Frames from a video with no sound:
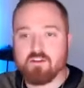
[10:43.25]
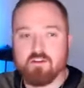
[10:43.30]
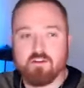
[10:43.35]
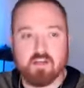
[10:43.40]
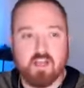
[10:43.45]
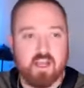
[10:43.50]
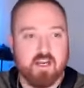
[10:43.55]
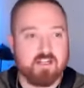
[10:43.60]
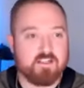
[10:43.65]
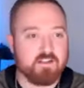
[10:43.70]
do
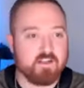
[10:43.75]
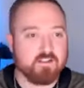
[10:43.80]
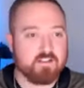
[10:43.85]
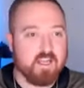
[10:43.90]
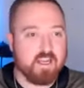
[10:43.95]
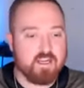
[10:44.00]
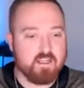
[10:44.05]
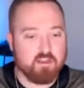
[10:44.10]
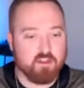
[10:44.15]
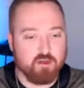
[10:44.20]
tonight is I'll
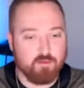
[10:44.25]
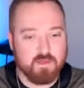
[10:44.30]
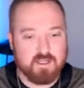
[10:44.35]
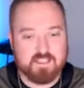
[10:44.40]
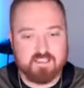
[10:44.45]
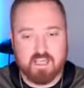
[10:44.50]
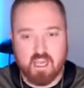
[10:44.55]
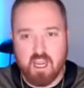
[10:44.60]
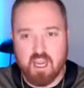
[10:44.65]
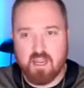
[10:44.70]
take a little bit
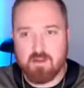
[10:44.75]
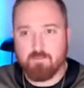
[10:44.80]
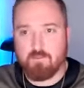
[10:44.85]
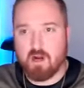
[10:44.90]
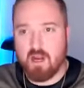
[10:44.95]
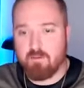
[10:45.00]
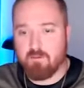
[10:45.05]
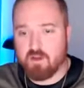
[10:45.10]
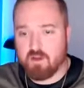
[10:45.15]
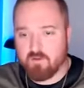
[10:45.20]
of time,
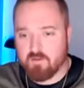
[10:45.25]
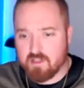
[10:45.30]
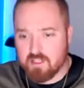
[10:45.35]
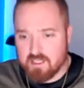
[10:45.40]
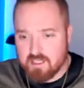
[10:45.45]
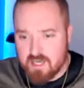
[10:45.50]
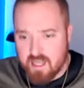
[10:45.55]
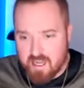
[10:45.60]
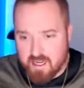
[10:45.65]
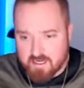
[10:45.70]
probably over
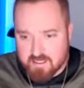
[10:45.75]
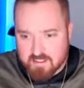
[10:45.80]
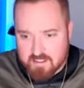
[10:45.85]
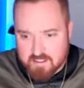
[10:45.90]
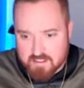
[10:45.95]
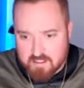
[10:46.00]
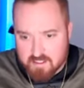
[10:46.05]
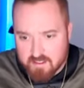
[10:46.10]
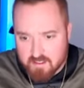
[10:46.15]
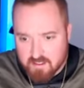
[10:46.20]
the
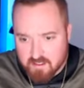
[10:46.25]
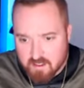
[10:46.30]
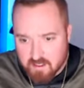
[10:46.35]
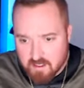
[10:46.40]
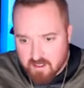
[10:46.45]
next